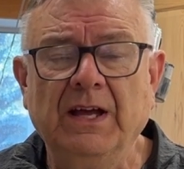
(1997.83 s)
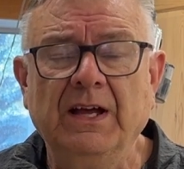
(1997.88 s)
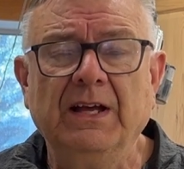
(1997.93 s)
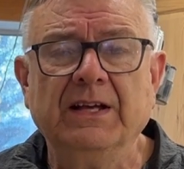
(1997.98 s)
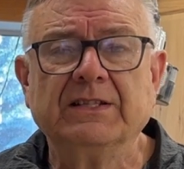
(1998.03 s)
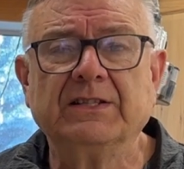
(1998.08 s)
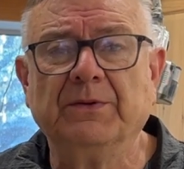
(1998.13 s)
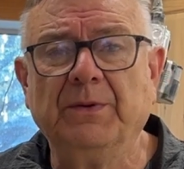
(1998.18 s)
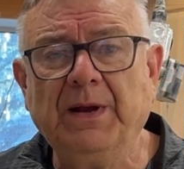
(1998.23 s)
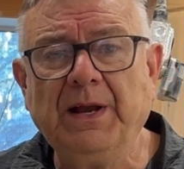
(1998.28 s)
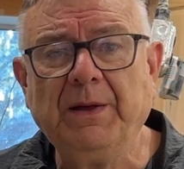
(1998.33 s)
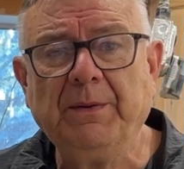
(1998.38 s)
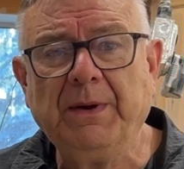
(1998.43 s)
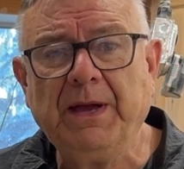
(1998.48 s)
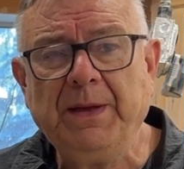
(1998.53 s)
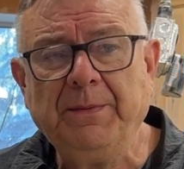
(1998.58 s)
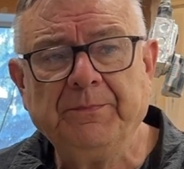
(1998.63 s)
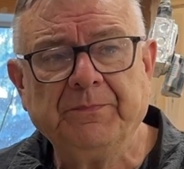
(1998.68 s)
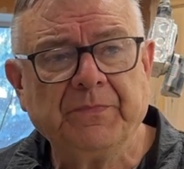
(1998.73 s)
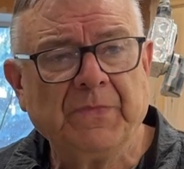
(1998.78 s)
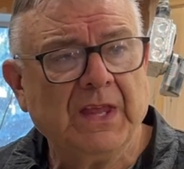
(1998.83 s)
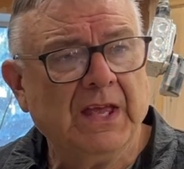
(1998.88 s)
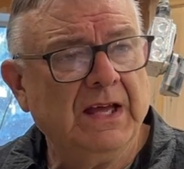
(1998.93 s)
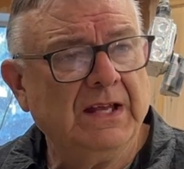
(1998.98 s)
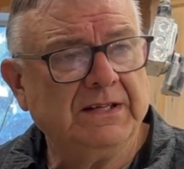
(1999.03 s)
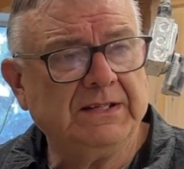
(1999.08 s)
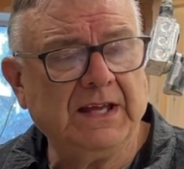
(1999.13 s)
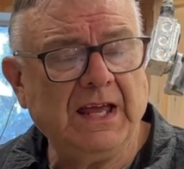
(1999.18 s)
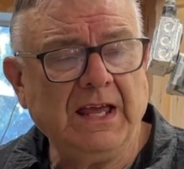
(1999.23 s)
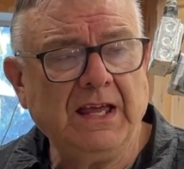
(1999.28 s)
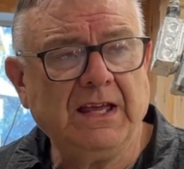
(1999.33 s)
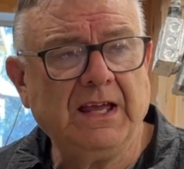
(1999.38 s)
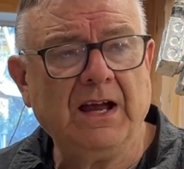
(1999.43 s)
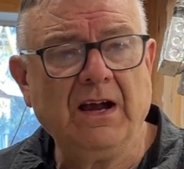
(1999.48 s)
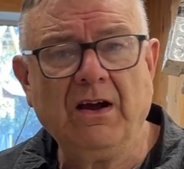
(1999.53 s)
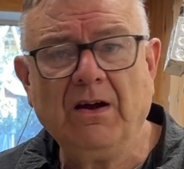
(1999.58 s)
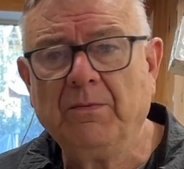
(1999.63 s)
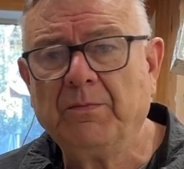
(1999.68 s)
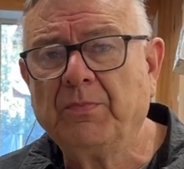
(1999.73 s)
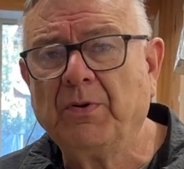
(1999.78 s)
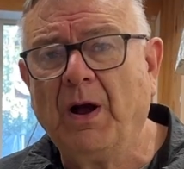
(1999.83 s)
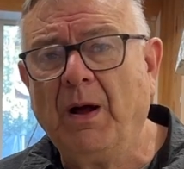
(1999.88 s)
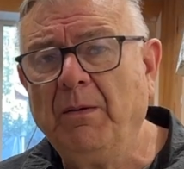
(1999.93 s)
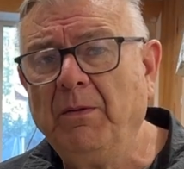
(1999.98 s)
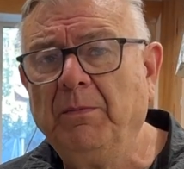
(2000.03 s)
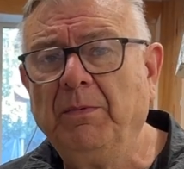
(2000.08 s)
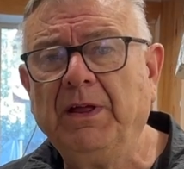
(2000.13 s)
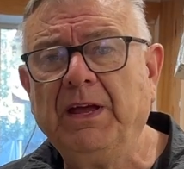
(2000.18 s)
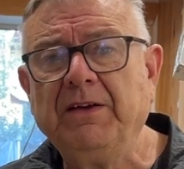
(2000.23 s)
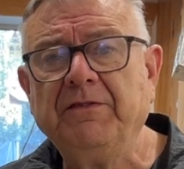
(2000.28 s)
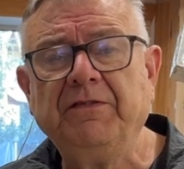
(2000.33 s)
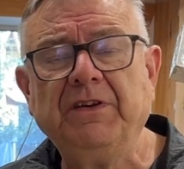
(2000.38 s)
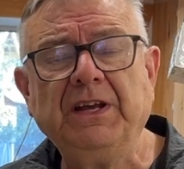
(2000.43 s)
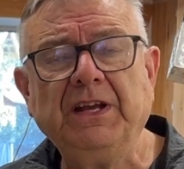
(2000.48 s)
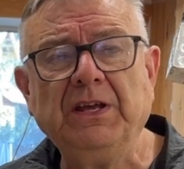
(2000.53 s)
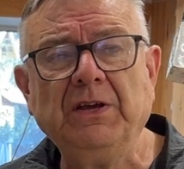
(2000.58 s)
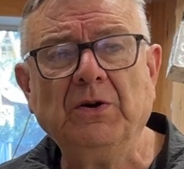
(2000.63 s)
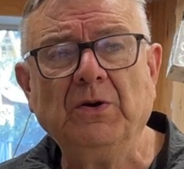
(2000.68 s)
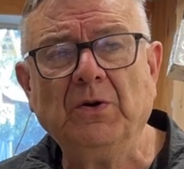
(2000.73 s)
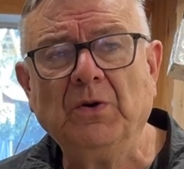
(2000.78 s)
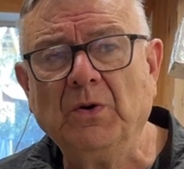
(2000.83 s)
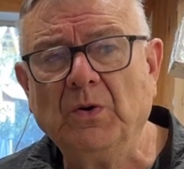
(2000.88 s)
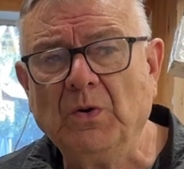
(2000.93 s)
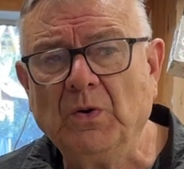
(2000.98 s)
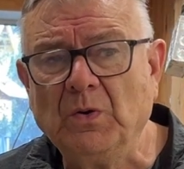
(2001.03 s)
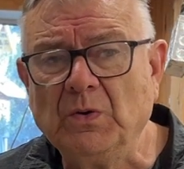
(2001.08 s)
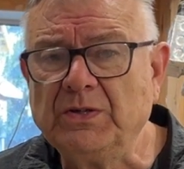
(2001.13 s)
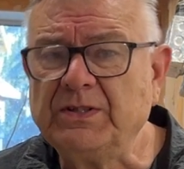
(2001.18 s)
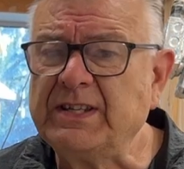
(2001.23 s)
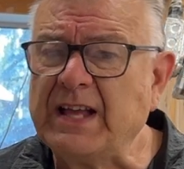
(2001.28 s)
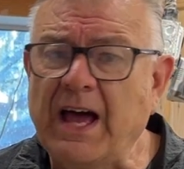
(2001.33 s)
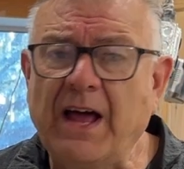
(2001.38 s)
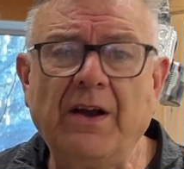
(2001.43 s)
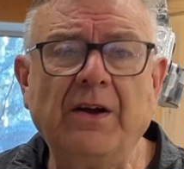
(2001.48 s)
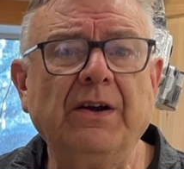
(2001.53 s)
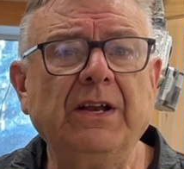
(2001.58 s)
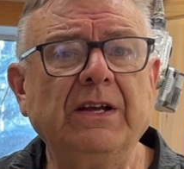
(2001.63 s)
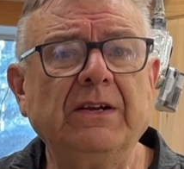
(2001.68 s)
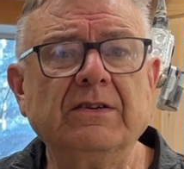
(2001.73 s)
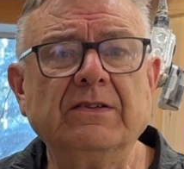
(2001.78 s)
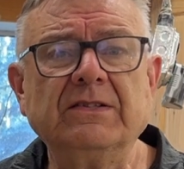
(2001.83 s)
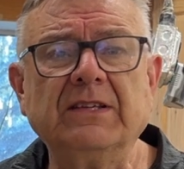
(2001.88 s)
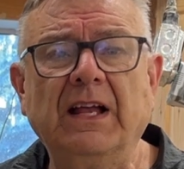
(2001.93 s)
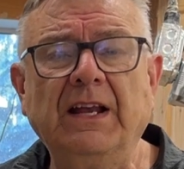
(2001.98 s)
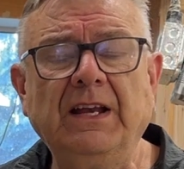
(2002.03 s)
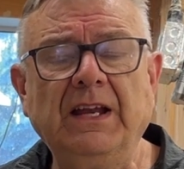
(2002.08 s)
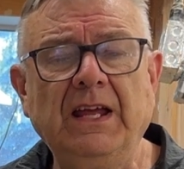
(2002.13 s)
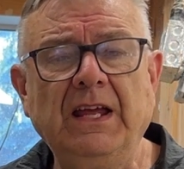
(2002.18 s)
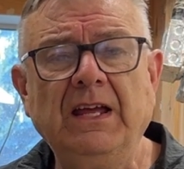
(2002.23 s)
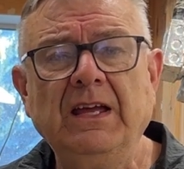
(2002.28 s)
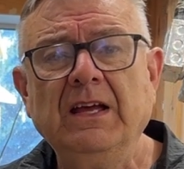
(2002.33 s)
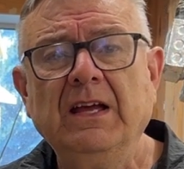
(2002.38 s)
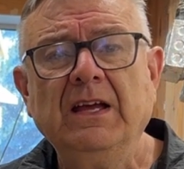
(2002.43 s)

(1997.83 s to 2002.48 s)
So anyway, take care. Probably a video Saturday or Sunday.